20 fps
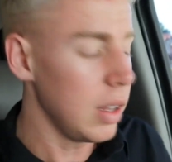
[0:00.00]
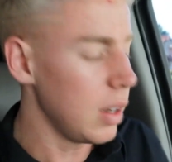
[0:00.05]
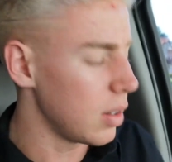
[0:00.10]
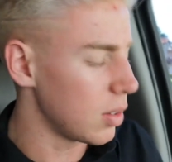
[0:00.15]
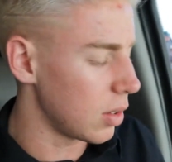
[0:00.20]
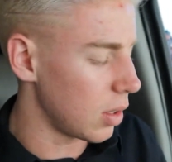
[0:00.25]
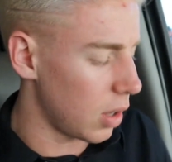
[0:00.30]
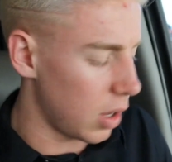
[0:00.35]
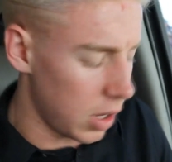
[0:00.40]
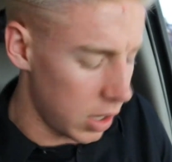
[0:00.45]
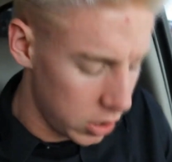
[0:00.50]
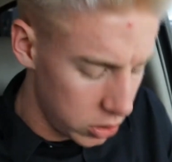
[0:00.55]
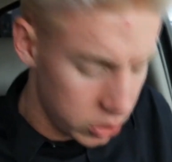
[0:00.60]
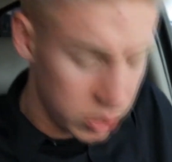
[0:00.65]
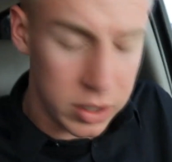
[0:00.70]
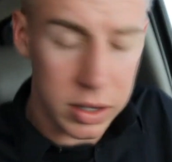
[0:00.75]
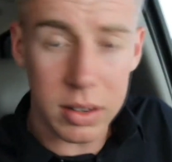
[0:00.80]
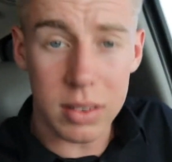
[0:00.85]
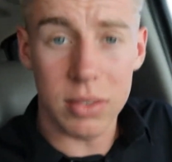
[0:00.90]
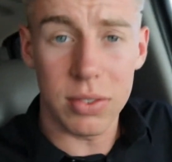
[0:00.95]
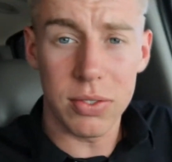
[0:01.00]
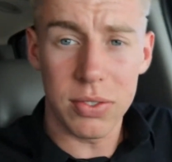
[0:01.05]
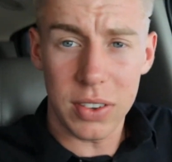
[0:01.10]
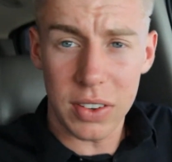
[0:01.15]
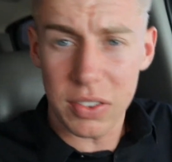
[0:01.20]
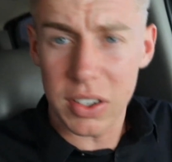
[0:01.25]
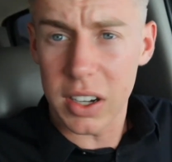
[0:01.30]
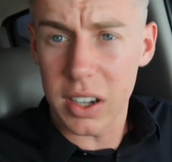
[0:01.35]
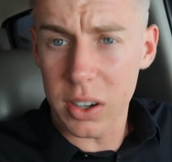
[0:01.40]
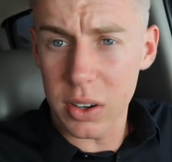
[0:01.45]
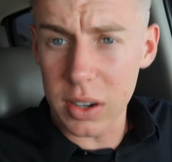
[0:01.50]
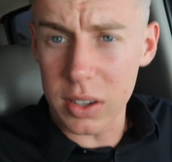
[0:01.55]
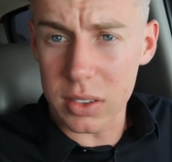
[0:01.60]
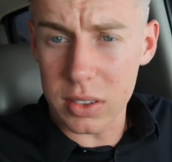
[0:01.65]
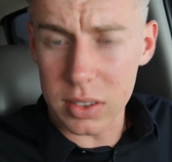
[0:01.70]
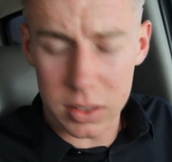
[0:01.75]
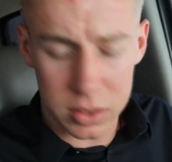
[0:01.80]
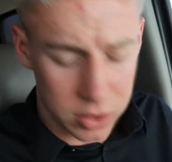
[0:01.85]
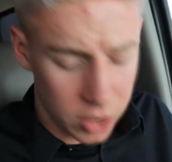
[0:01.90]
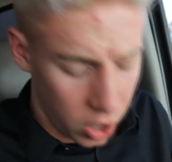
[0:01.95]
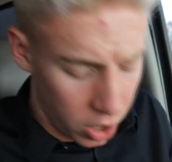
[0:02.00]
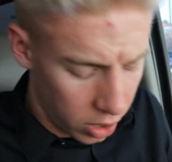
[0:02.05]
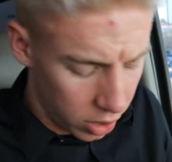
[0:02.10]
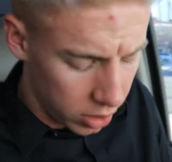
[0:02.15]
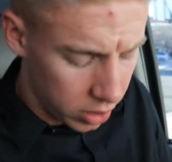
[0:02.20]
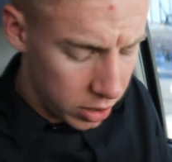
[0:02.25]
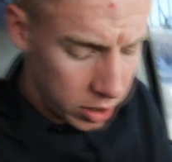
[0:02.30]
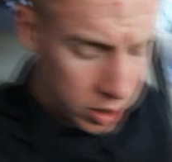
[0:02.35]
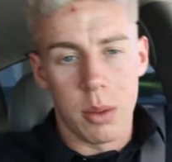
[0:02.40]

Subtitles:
It is 150 degrees in this car.